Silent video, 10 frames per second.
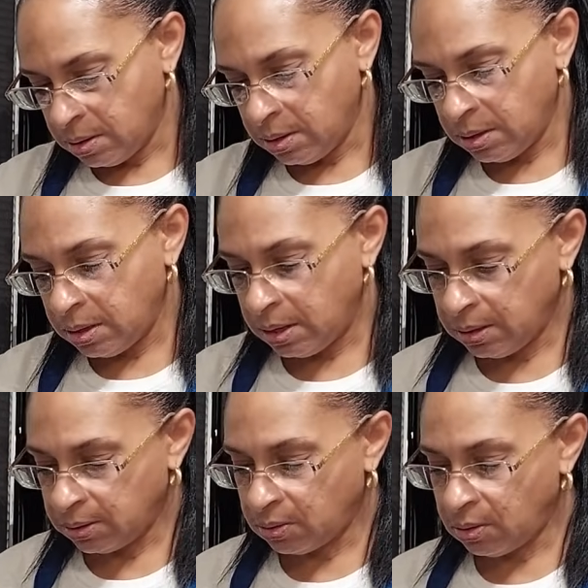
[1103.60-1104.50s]
And that
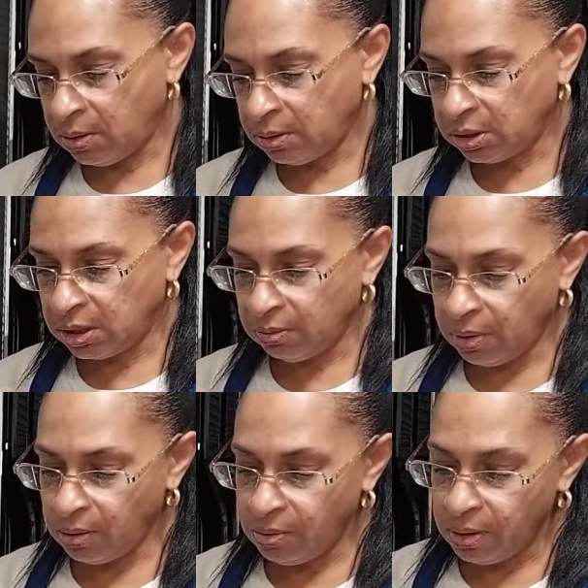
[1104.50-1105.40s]
is all she
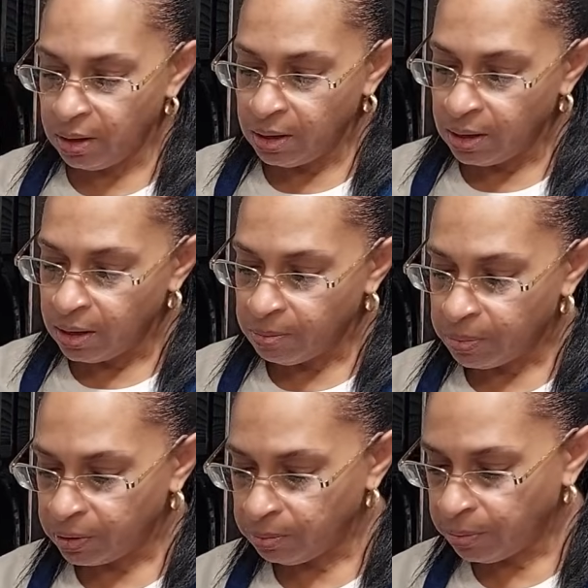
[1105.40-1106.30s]
wrote.
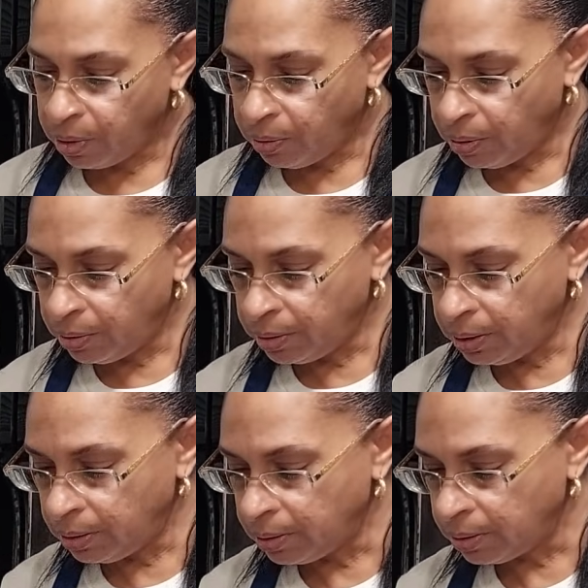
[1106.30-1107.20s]
Put a bow on it.